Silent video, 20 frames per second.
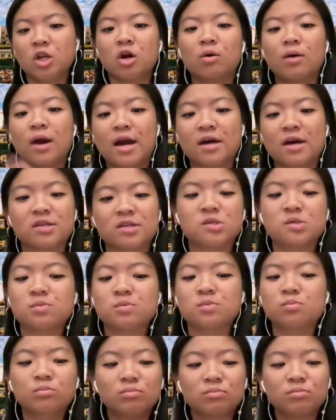as
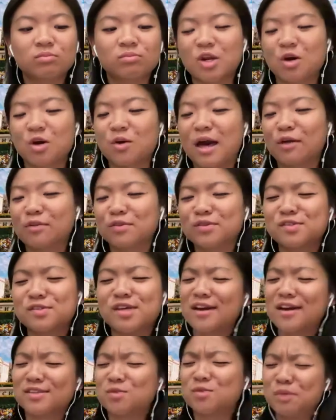health
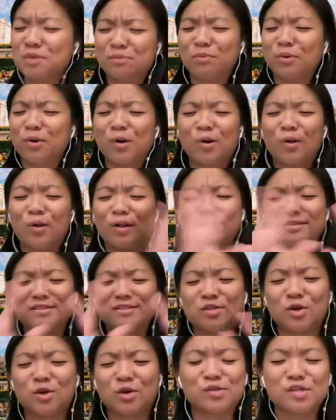science people and
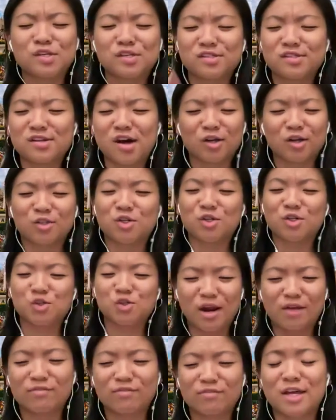nurses, doctors,
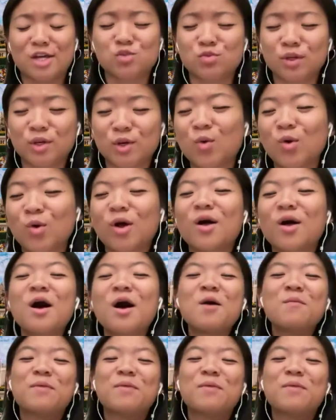whatever. That's really cool.